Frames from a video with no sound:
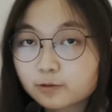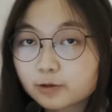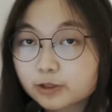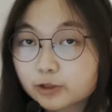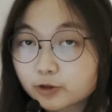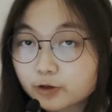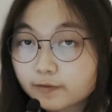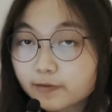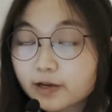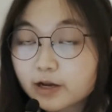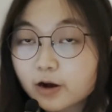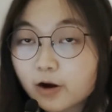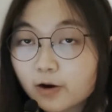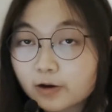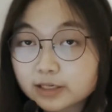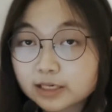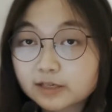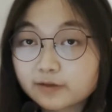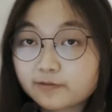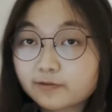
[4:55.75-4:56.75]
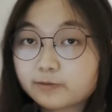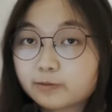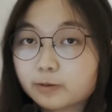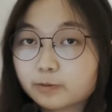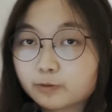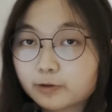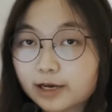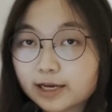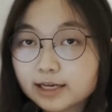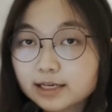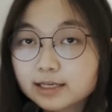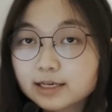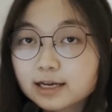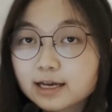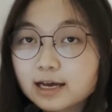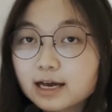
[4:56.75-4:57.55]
retrieving content from your brain,